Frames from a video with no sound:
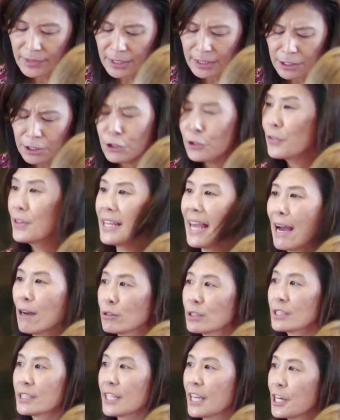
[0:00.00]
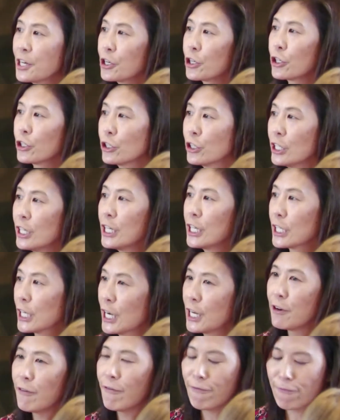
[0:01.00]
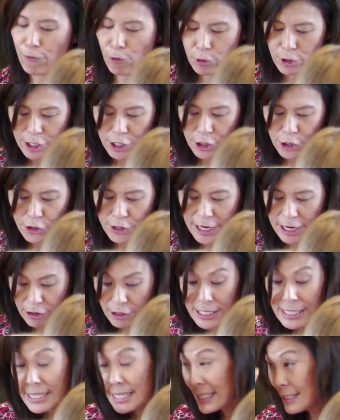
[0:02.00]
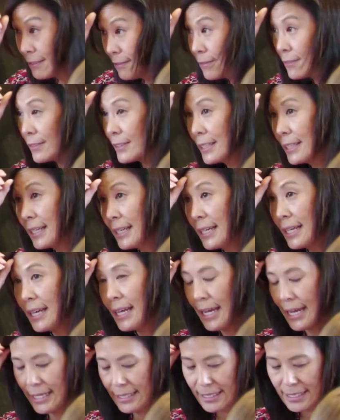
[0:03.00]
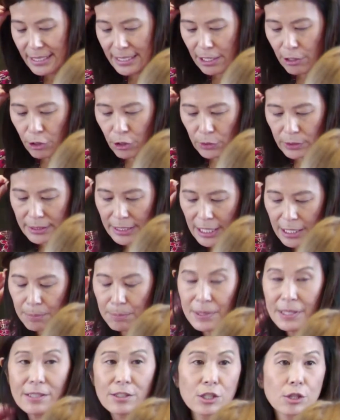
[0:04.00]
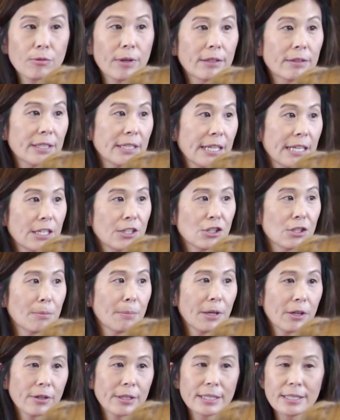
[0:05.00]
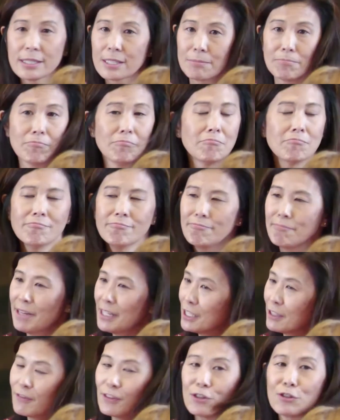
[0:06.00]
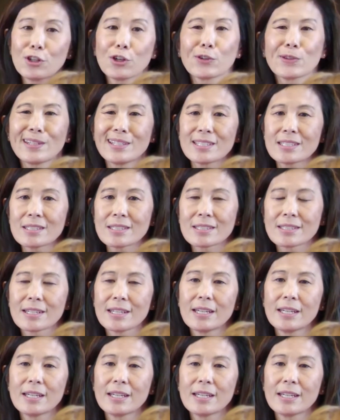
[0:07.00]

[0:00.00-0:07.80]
The outsider kind of foreigner narrative and stereotyping surrounding Asian Americans, many of you know this,